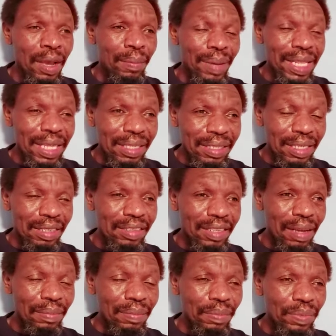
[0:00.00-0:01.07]
but the
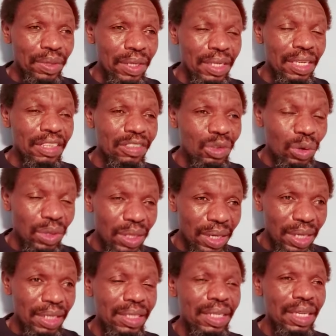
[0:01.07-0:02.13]
system is not
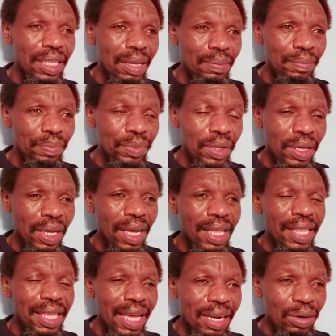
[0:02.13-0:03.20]
reaching them.
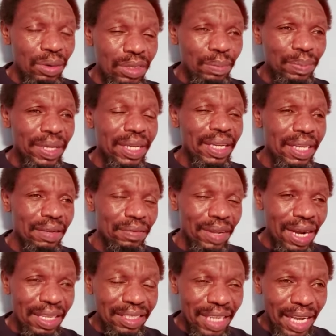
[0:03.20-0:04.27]
They are not being
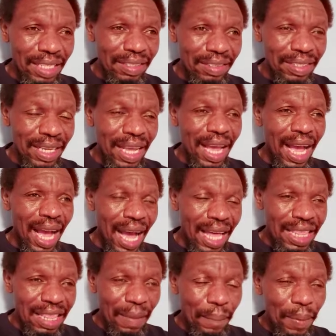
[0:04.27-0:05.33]
given a chance.
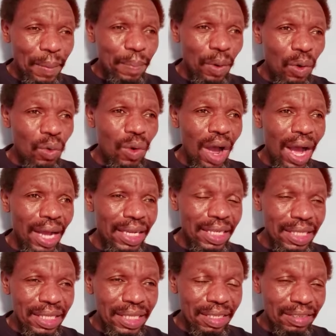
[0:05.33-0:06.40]
And the people who are
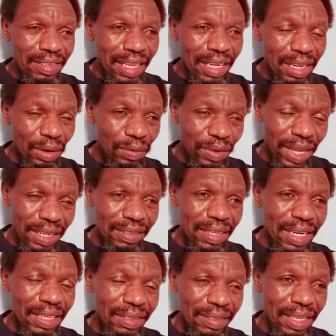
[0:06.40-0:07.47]
in this center of
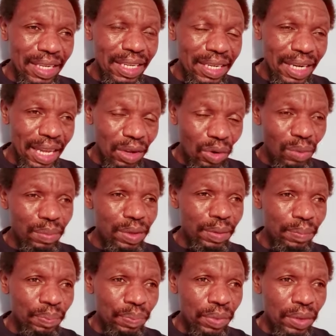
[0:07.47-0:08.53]
excellence in Nairobi,